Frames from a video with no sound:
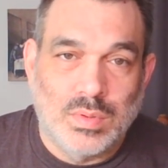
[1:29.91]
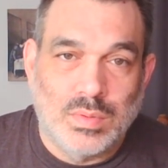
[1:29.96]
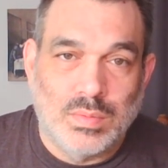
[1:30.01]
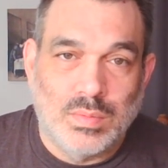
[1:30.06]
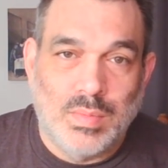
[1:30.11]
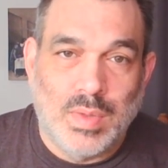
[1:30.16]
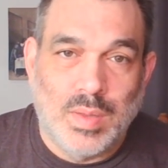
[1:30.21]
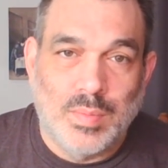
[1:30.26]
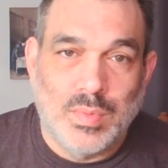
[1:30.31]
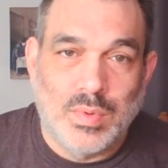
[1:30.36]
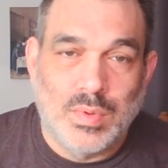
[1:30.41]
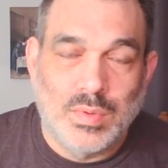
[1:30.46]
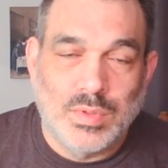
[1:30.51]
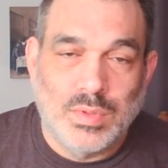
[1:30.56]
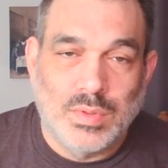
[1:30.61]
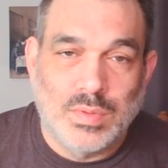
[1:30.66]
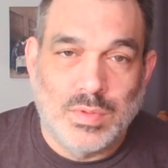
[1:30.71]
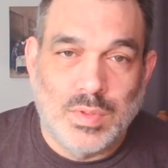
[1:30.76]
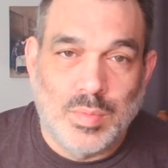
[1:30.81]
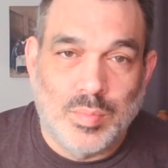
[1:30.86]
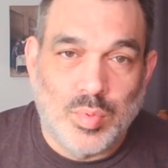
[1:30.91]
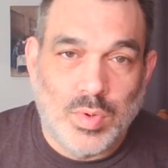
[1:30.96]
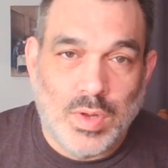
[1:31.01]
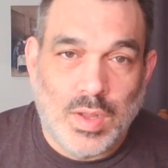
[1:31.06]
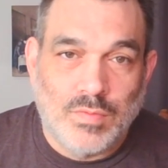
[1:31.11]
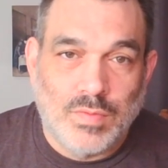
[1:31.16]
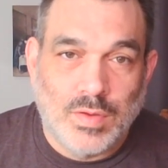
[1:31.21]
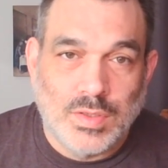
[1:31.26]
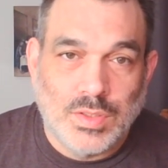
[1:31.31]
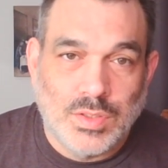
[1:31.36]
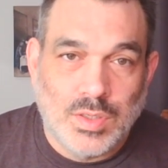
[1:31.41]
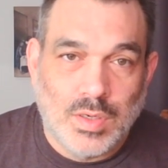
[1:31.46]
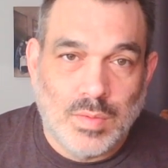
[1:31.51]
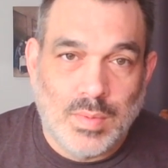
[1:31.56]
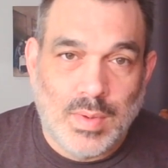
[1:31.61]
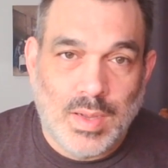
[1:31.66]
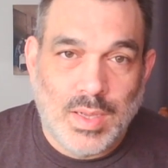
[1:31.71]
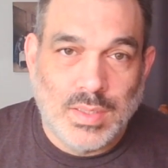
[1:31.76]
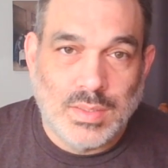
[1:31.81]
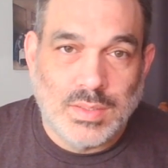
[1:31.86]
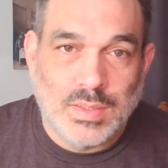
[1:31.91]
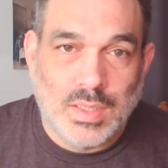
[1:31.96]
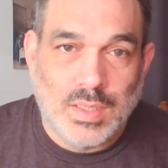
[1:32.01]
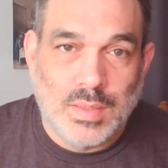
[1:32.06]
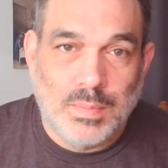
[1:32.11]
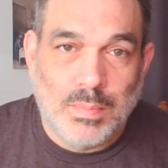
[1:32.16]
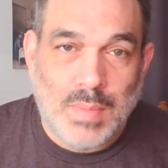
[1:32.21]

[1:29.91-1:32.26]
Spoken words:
Remember, the prophet Jeremiah said,